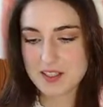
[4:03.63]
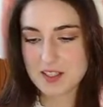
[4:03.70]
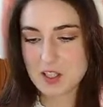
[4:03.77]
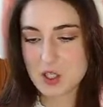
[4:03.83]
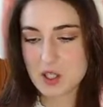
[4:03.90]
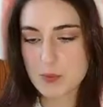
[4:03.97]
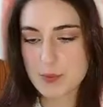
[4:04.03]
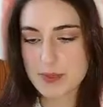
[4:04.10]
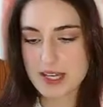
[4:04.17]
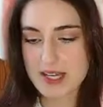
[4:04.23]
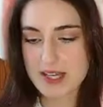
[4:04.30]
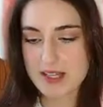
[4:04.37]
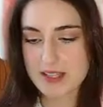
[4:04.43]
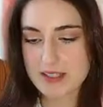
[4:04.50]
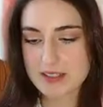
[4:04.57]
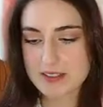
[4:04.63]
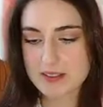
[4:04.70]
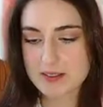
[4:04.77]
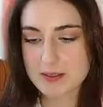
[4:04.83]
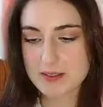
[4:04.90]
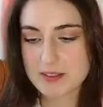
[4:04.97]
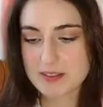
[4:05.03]
Look back.
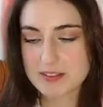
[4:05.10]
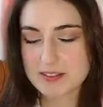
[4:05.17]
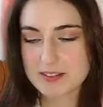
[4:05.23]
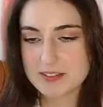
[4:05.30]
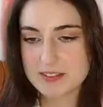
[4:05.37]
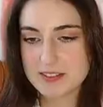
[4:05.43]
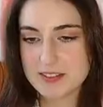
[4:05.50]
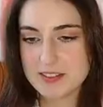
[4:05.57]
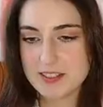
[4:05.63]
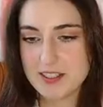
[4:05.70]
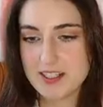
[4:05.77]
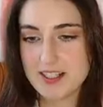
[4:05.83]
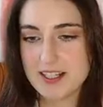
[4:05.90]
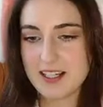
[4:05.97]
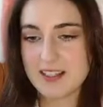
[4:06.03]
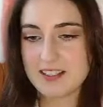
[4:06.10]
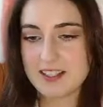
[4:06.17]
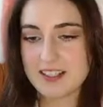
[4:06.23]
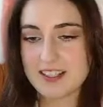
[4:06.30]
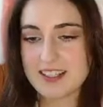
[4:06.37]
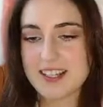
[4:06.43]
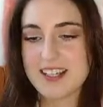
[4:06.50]
I
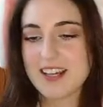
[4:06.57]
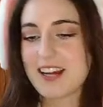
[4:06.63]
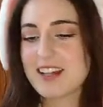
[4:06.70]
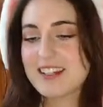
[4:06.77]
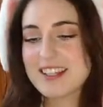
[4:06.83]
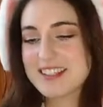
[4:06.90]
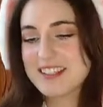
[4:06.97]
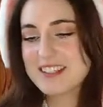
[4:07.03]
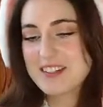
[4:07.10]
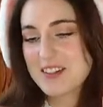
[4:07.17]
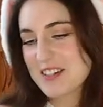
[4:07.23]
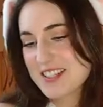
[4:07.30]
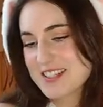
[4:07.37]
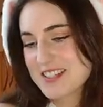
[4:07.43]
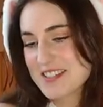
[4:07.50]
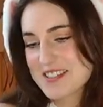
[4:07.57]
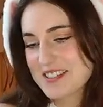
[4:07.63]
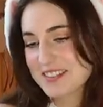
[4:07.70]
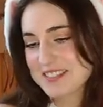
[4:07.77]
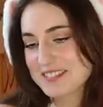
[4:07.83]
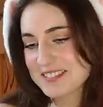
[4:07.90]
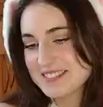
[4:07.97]
like I like the art
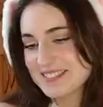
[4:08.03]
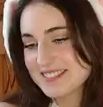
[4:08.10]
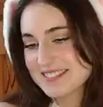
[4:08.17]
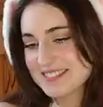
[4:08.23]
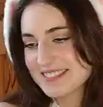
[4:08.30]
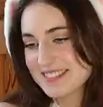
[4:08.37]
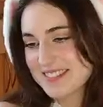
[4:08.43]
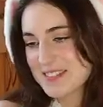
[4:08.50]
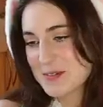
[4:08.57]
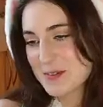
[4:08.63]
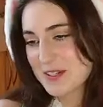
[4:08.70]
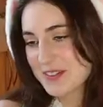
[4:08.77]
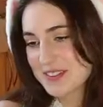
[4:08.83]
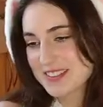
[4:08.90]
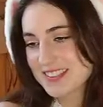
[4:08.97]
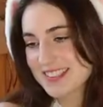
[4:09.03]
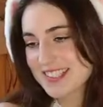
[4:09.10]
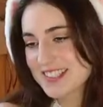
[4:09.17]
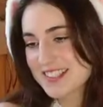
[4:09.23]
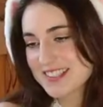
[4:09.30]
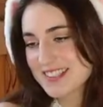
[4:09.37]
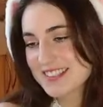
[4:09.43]
style, to be honest.
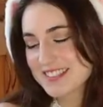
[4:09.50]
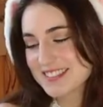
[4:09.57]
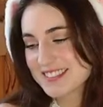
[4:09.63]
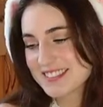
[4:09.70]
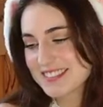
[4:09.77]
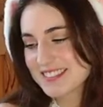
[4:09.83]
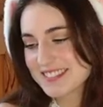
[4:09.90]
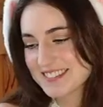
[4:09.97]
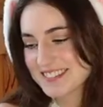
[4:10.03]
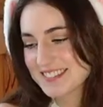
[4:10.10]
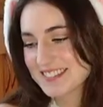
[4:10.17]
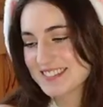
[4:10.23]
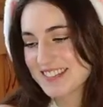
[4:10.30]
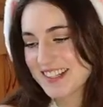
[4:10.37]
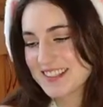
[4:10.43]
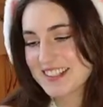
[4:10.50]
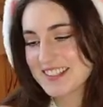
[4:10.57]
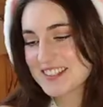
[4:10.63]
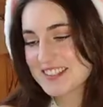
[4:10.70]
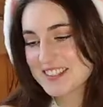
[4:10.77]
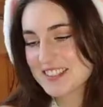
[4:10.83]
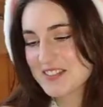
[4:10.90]
I just I,
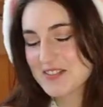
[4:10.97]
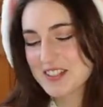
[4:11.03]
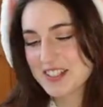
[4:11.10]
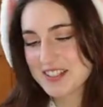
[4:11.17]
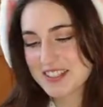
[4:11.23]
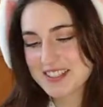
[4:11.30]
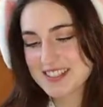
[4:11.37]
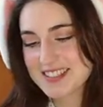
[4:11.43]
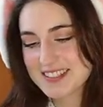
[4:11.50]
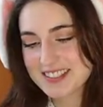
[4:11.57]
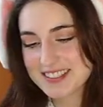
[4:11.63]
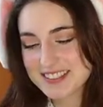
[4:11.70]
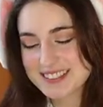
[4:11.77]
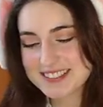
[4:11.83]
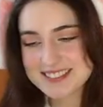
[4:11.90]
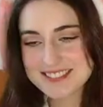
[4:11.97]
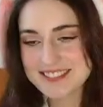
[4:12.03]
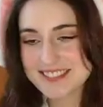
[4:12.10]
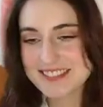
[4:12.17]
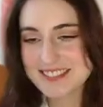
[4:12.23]
I just love the art style.